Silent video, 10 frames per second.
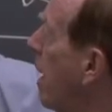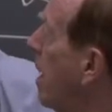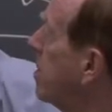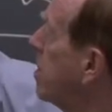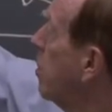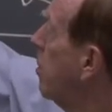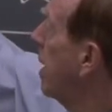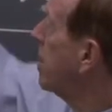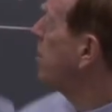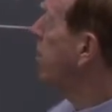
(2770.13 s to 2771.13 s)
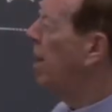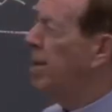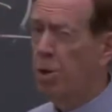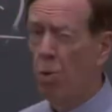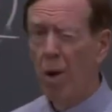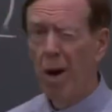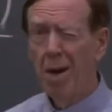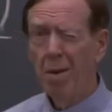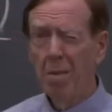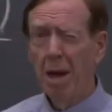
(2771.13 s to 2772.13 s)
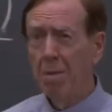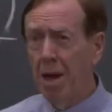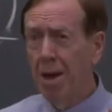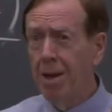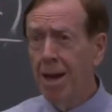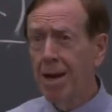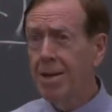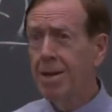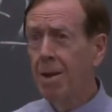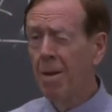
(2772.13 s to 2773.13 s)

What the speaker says: minus 2x plus 1. Maybe that